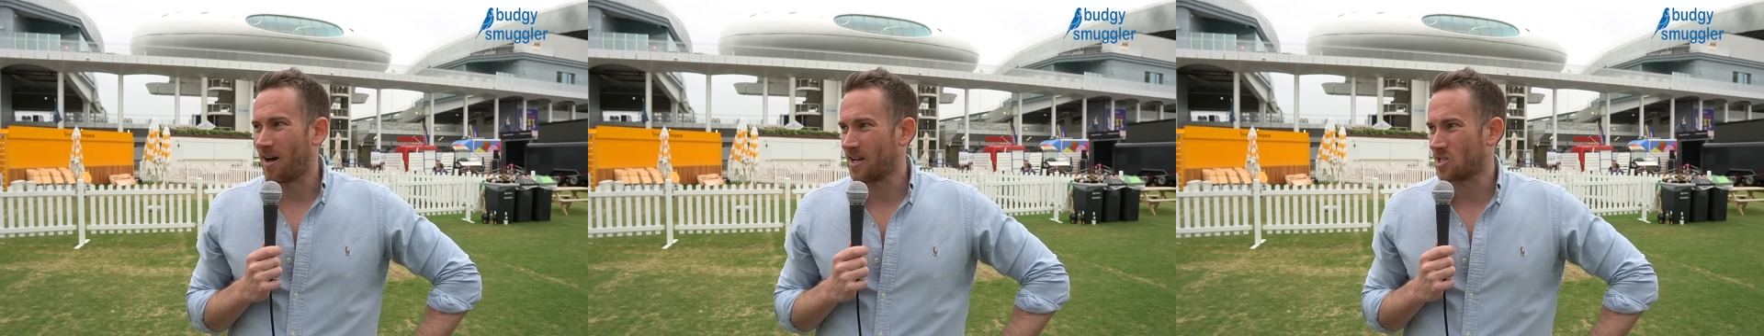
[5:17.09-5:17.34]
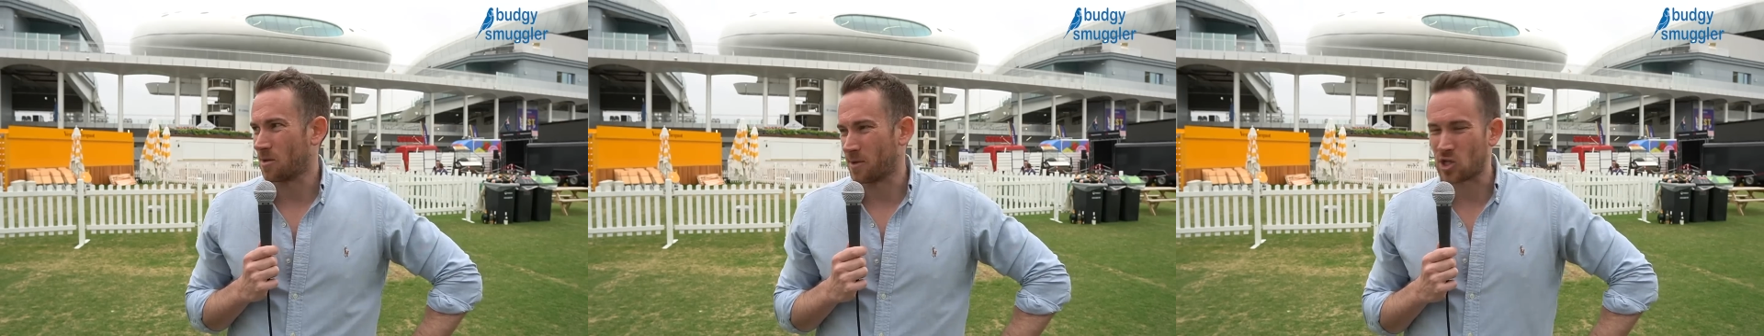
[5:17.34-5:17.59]
I
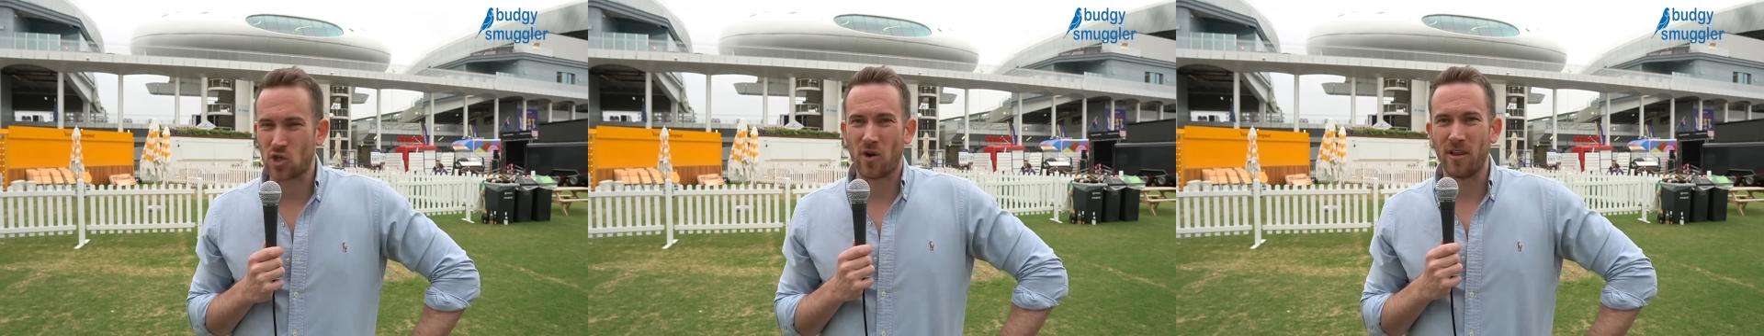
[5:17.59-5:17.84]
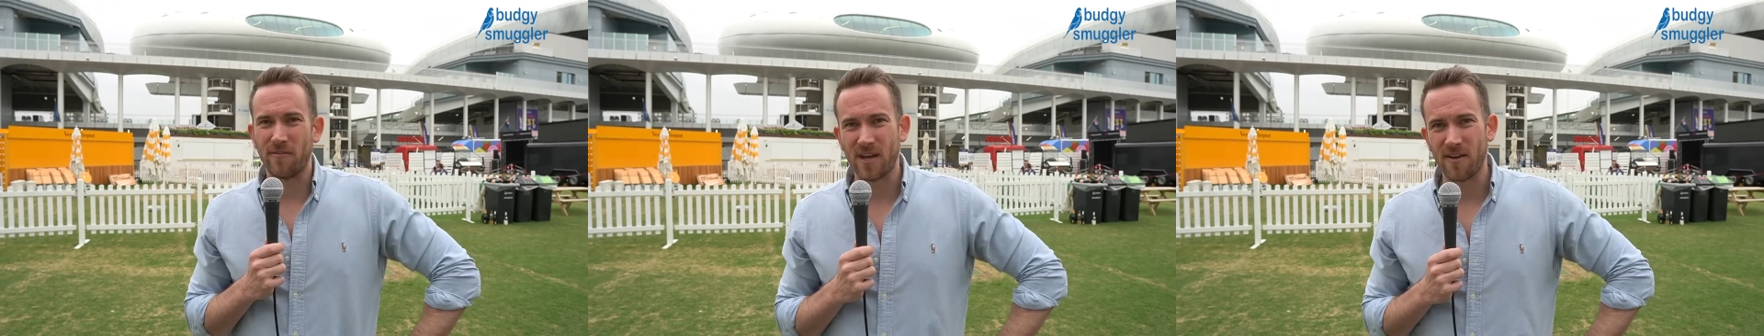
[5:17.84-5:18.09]
guess I'm an
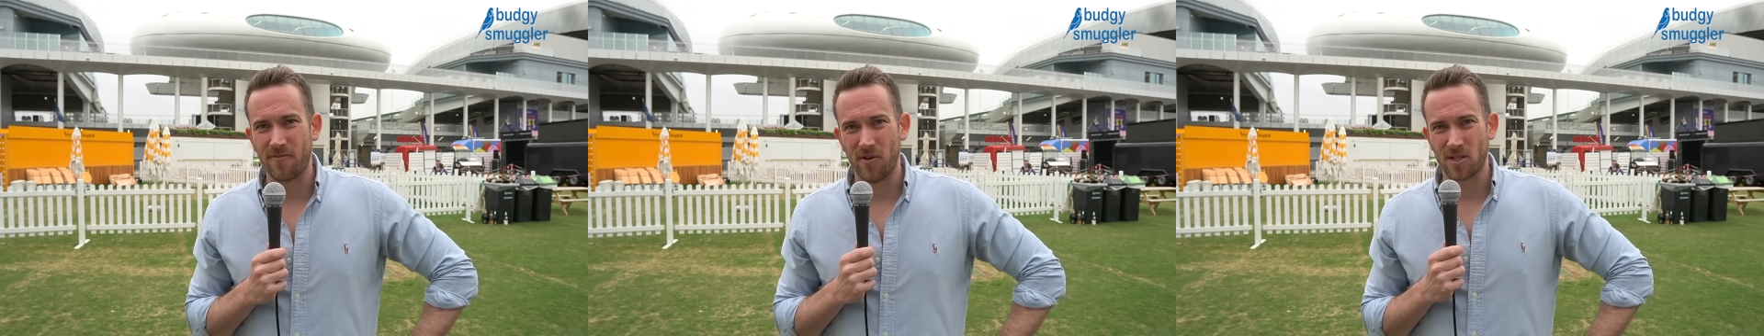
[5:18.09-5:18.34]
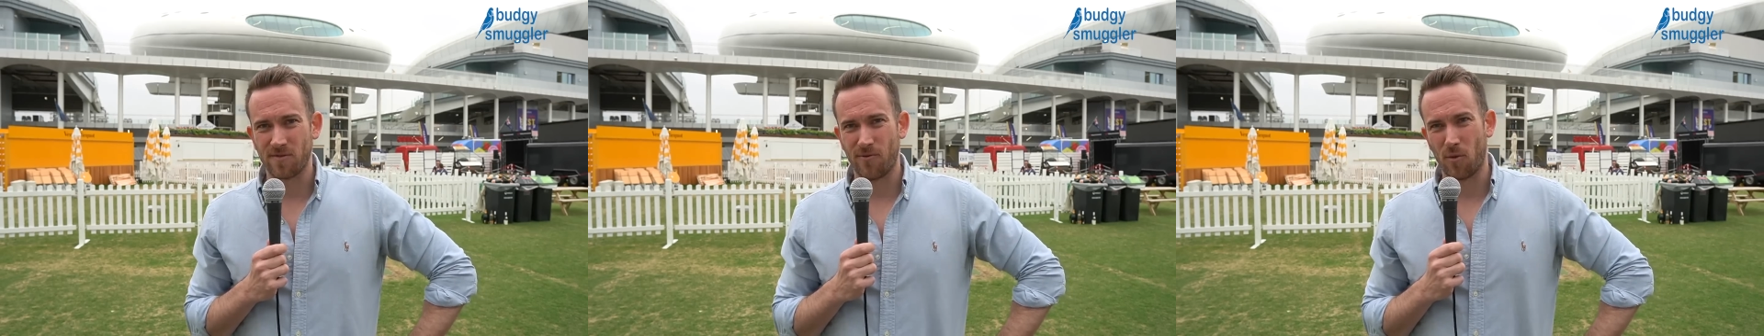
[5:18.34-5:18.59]
Australian fan
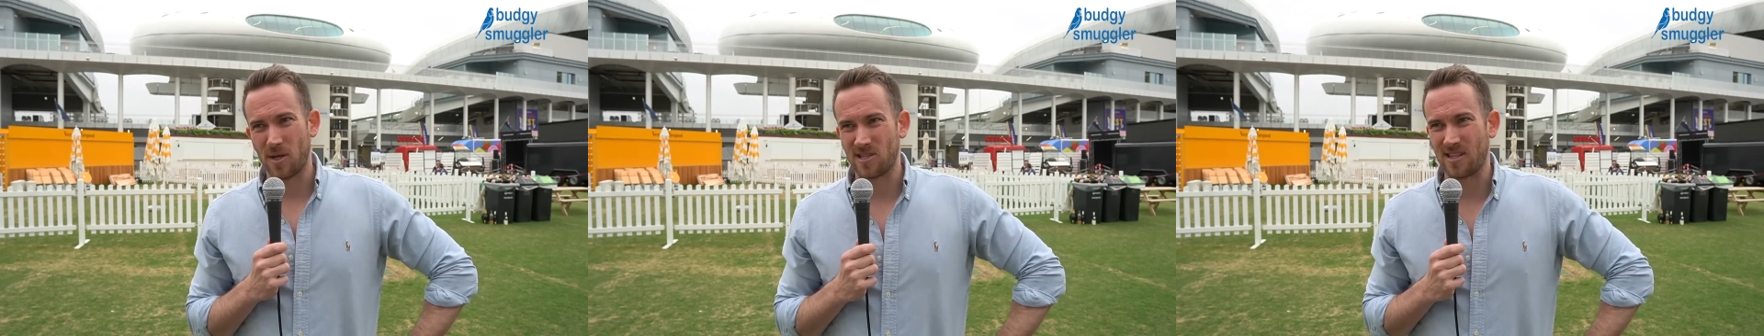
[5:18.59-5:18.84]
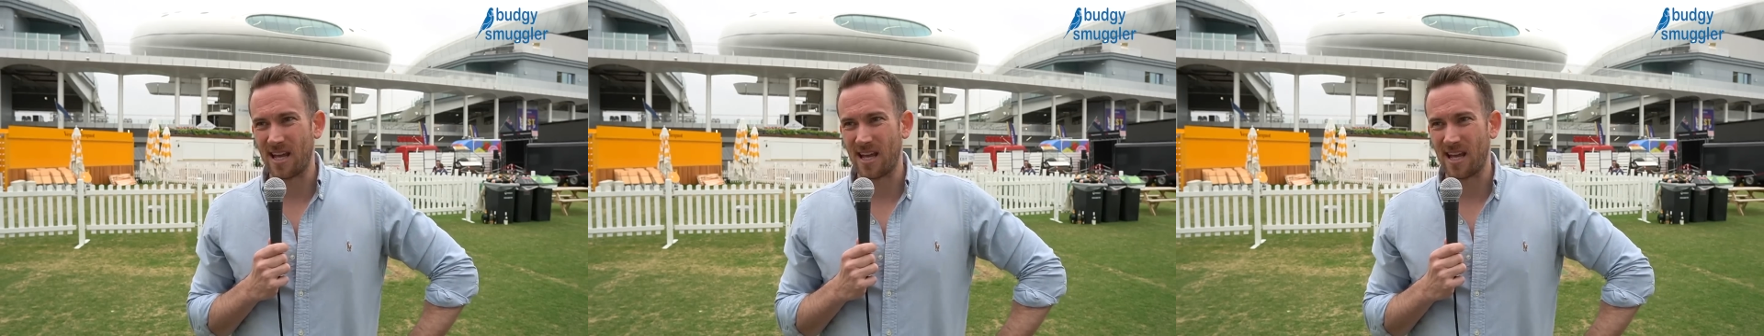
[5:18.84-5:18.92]
first and foremost,